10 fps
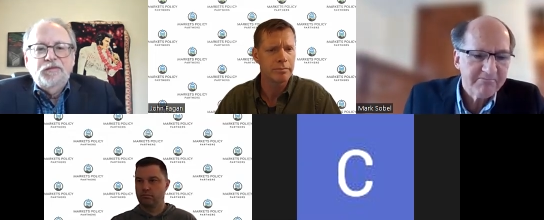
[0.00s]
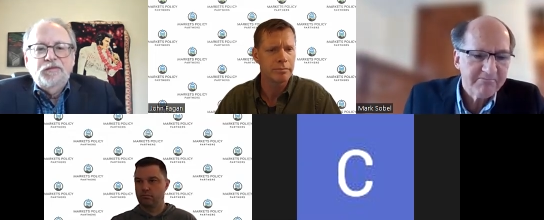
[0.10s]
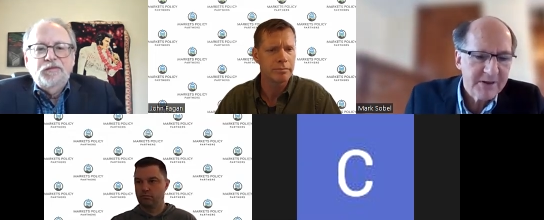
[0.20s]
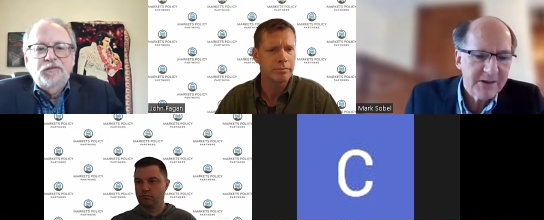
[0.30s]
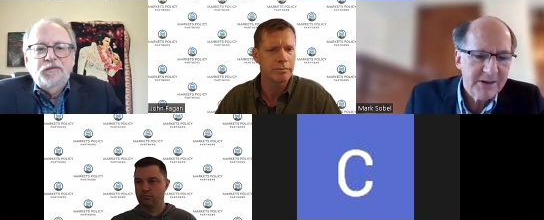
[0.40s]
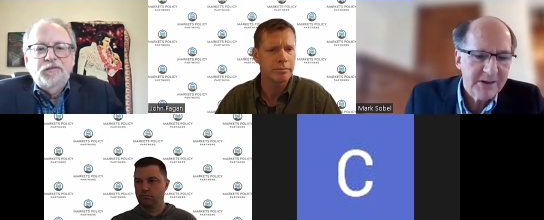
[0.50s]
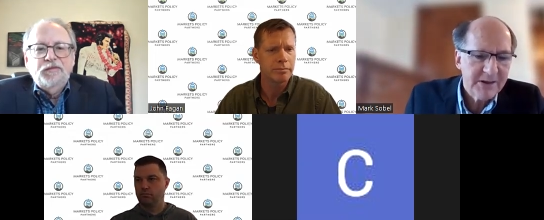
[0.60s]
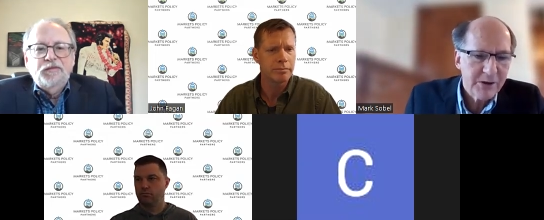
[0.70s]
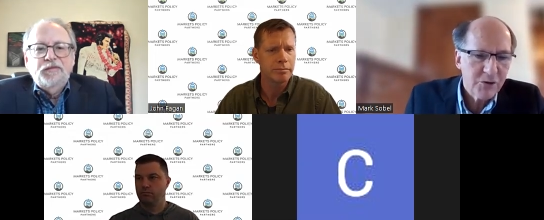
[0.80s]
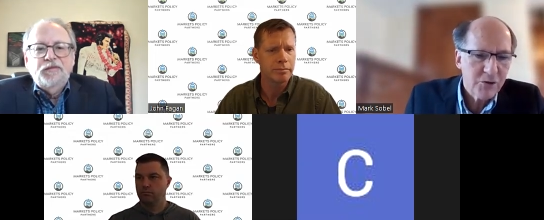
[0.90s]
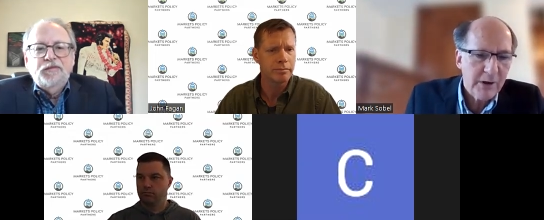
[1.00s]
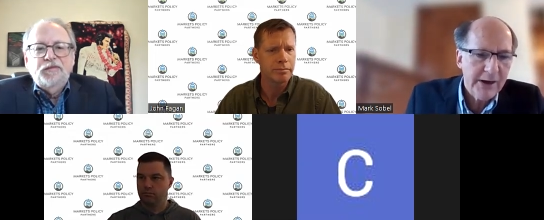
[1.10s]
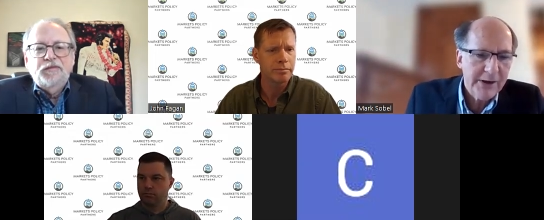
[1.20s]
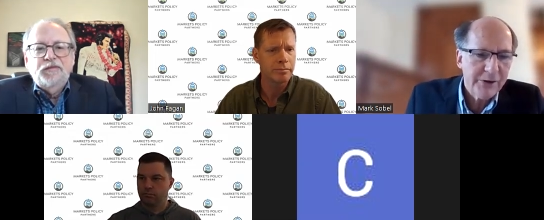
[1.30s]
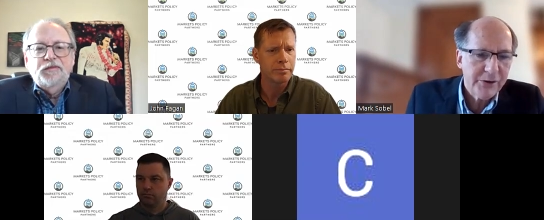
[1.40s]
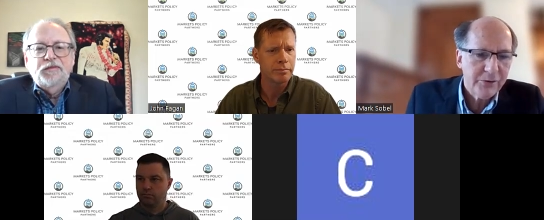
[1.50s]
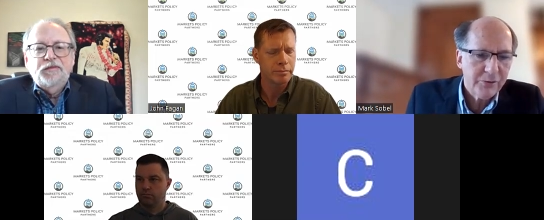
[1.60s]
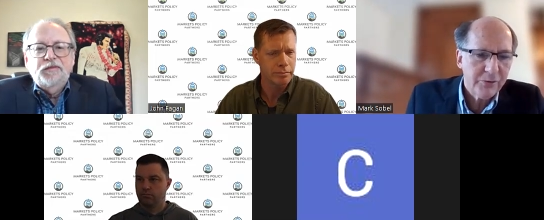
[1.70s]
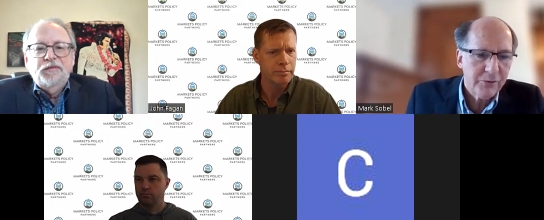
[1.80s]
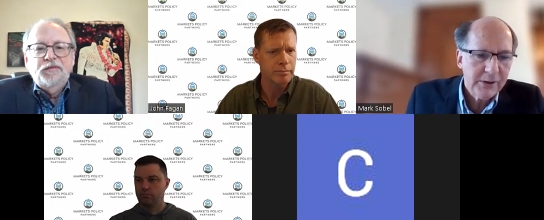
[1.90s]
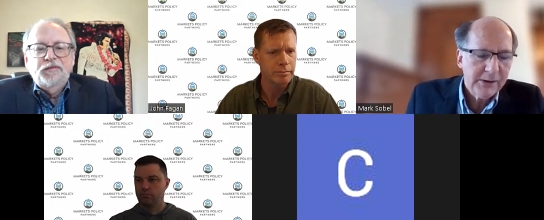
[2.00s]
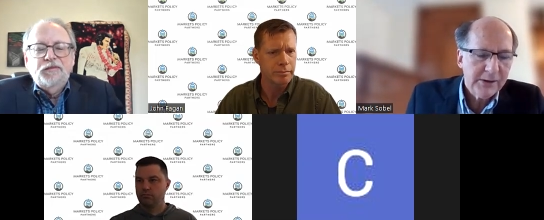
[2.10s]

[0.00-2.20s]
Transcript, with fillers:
Speaker 1: see it trying to